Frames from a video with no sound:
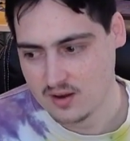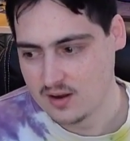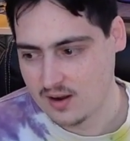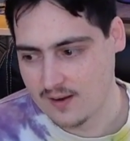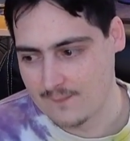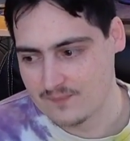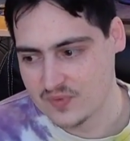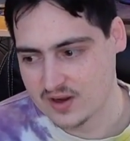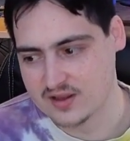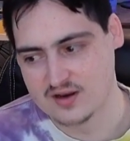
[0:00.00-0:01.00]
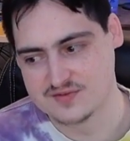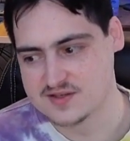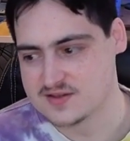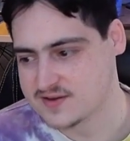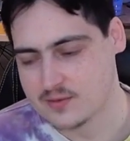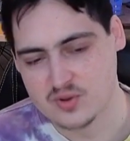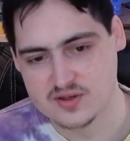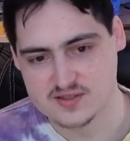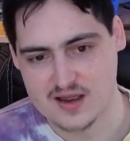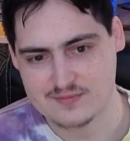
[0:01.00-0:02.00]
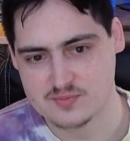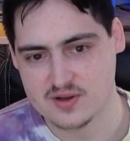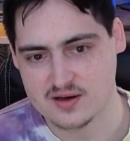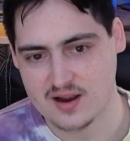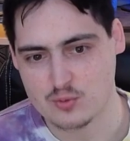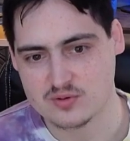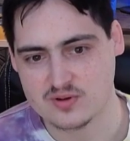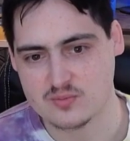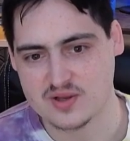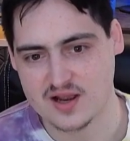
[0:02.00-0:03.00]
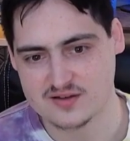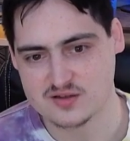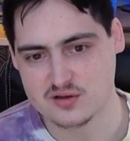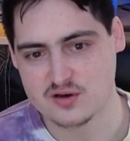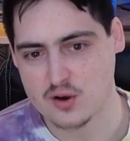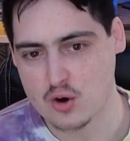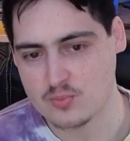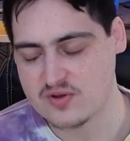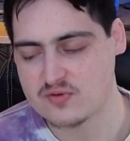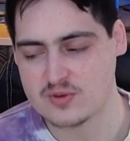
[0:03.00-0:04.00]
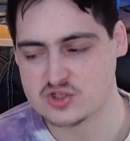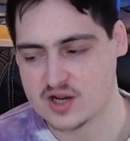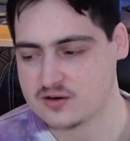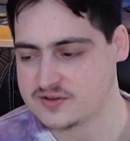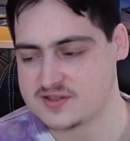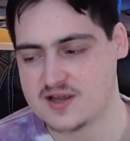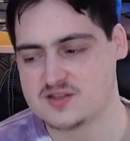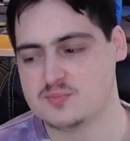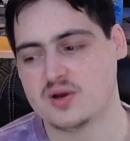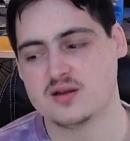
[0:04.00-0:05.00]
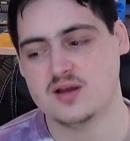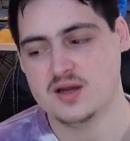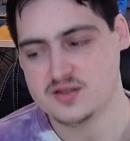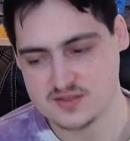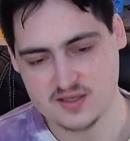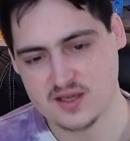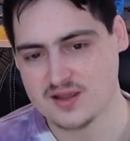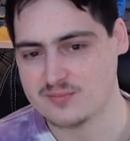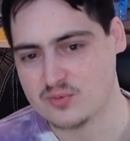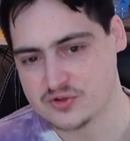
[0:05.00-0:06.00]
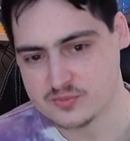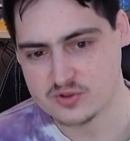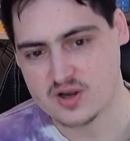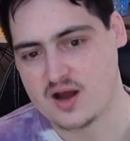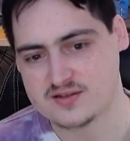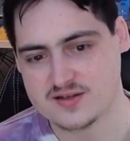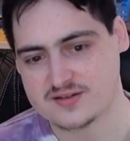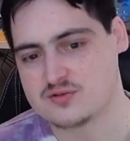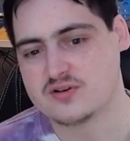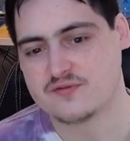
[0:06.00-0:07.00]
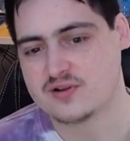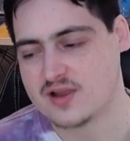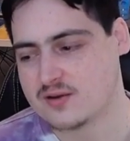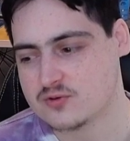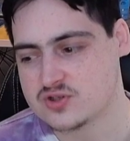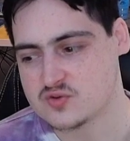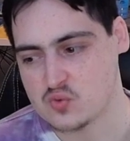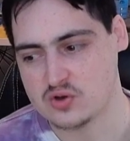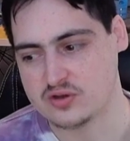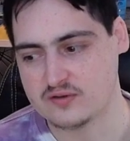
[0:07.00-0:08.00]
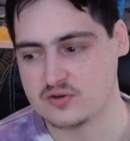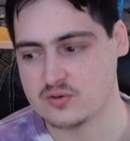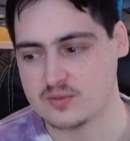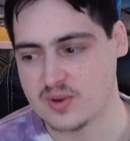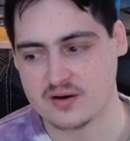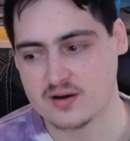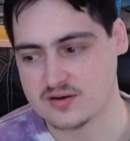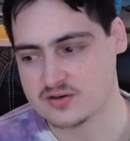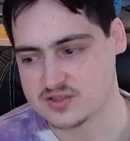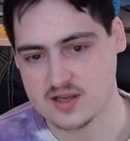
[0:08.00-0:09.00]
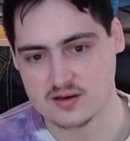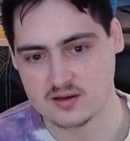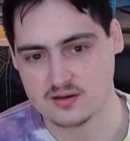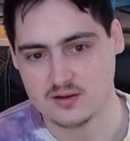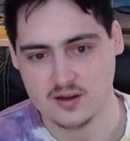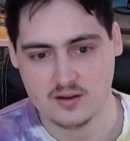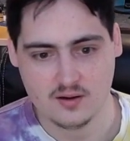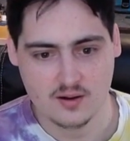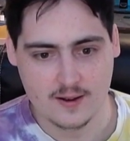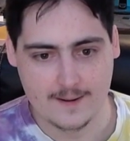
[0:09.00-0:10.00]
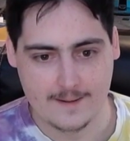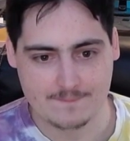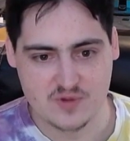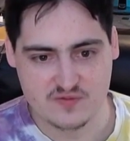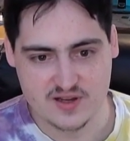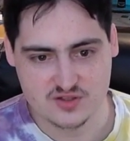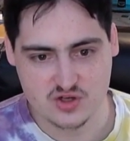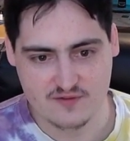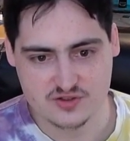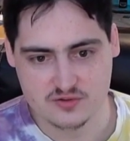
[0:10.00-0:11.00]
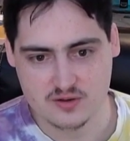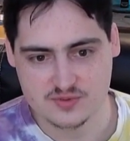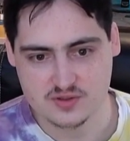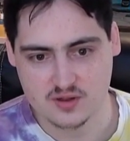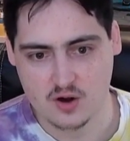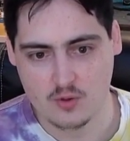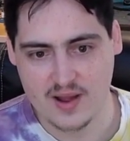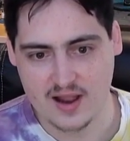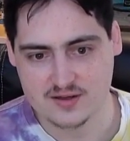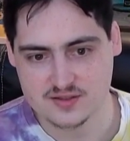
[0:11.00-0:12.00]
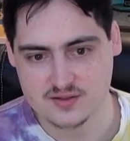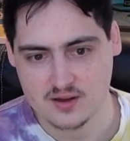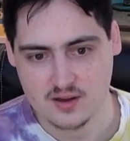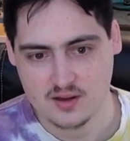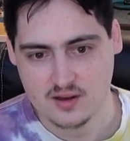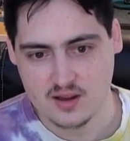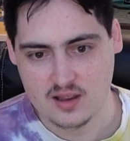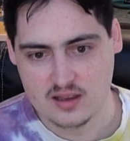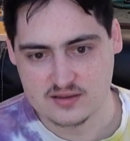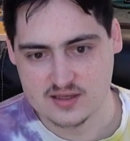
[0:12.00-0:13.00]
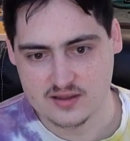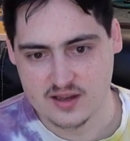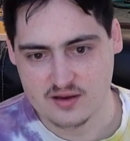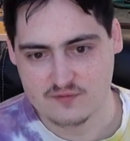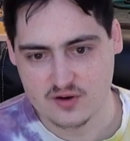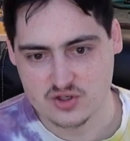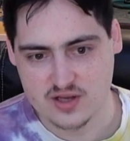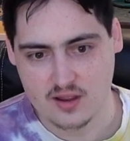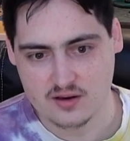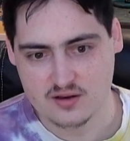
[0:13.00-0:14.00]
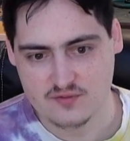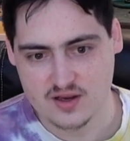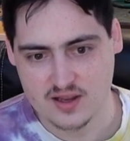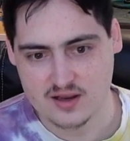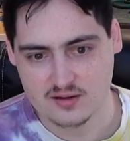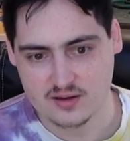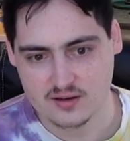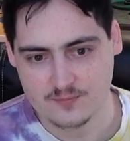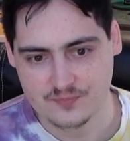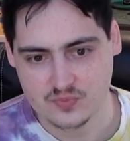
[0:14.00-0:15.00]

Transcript: Again, I've said this like a million times, but it'd be nice to learn OOP from a general stance, but seeing it in multiple contexts or different languages will give you a better understanding. Advanced JavaScript, callbacks, and delegating functionality and event handling.